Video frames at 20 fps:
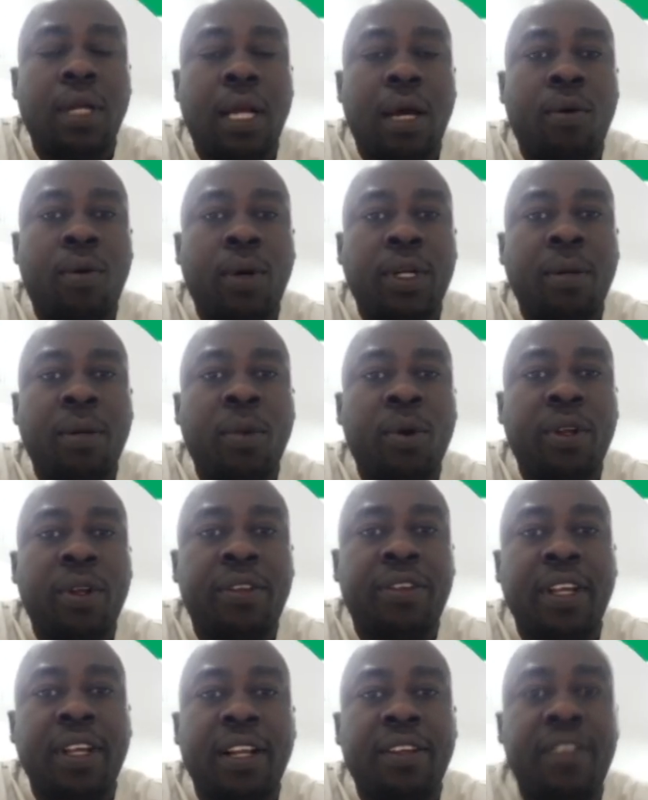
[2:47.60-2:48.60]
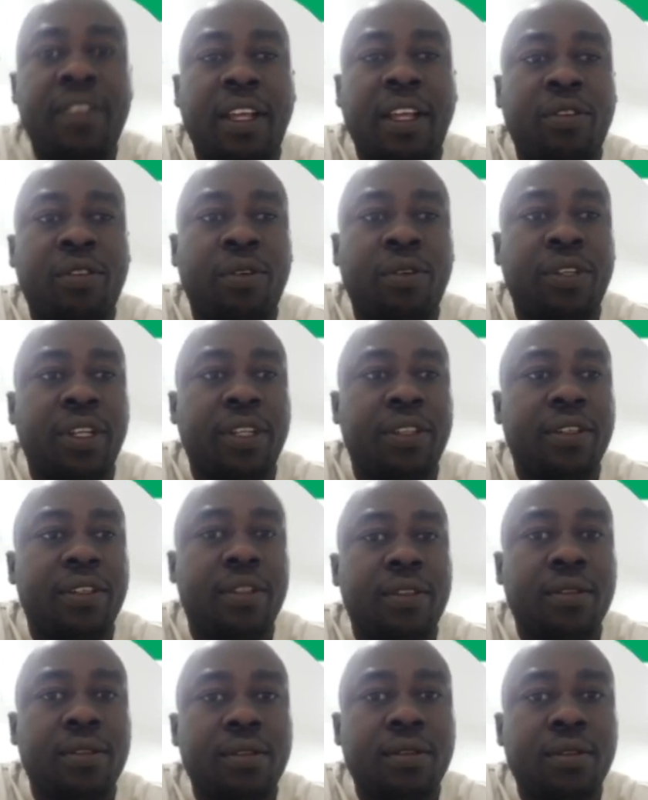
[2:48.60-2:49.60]
what about a sales associate?
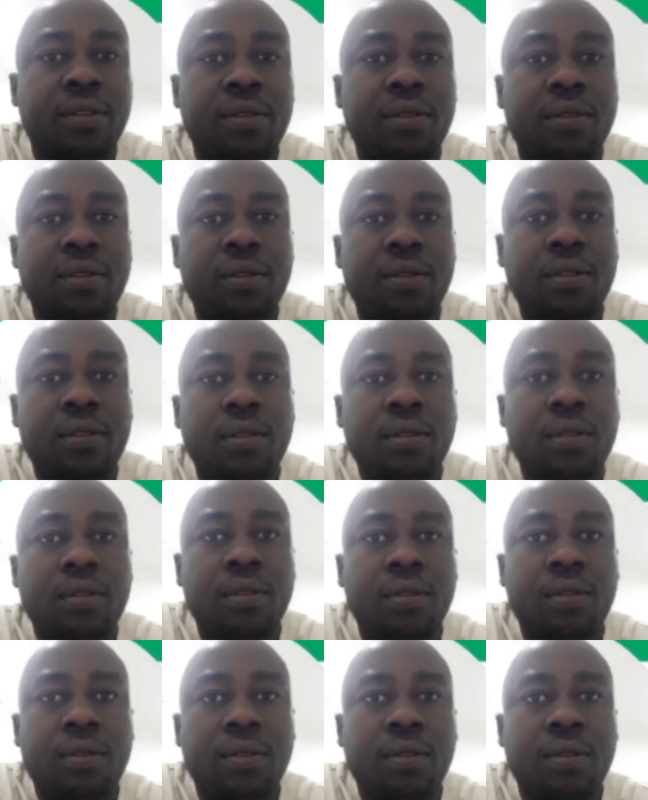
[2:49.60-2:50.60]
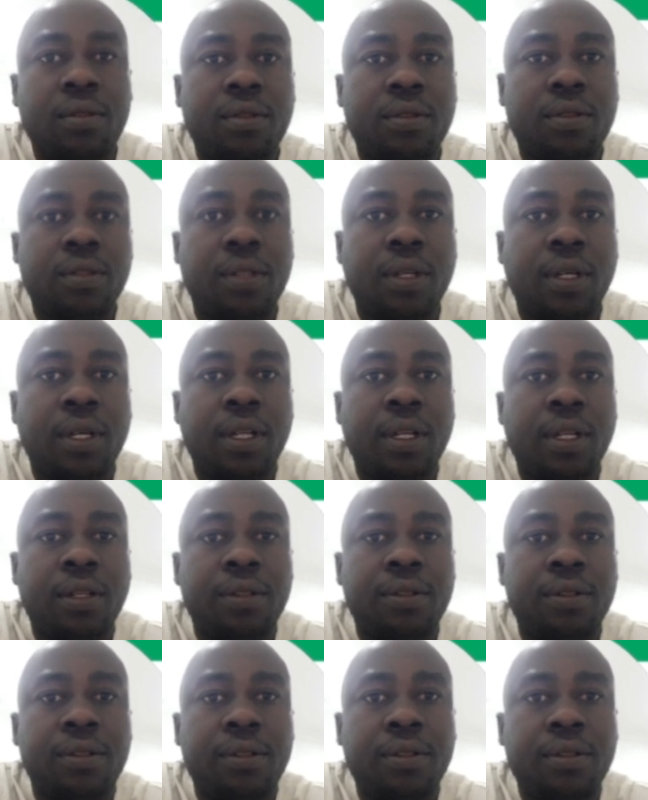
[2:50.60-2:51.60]

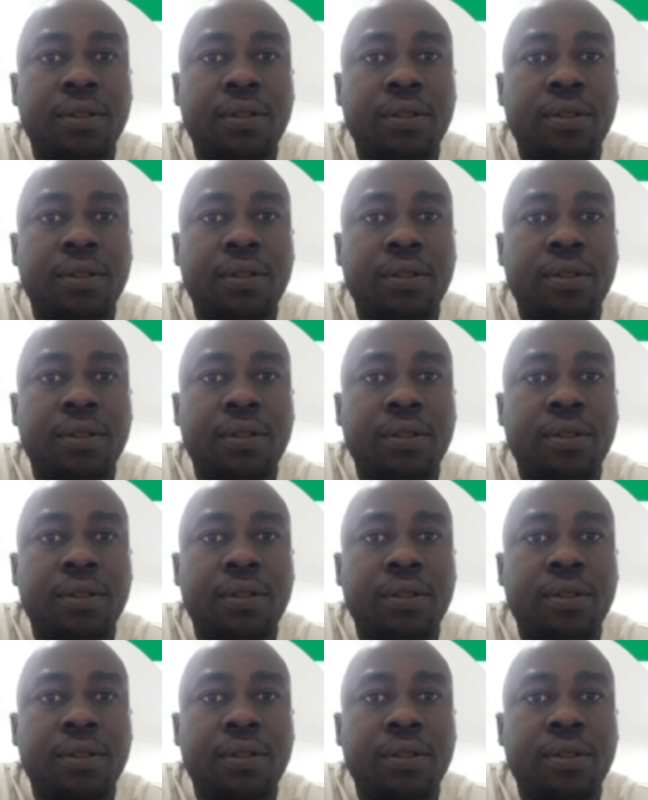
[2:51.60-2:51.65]
Sales